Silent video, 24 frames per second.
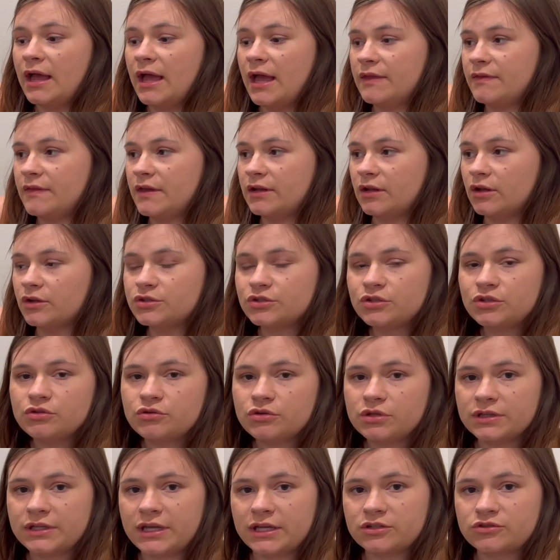And then also you
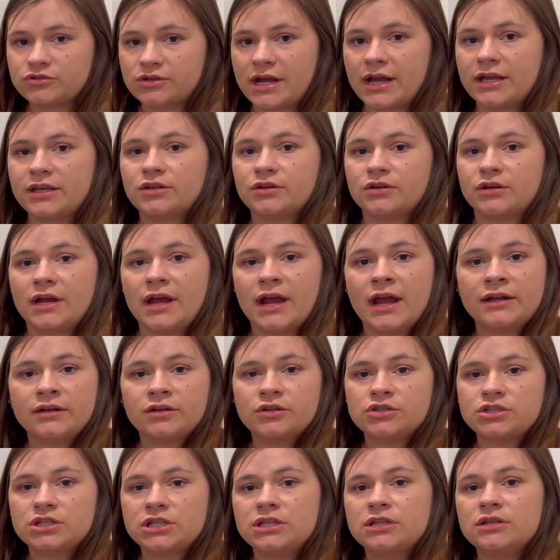can like track your energy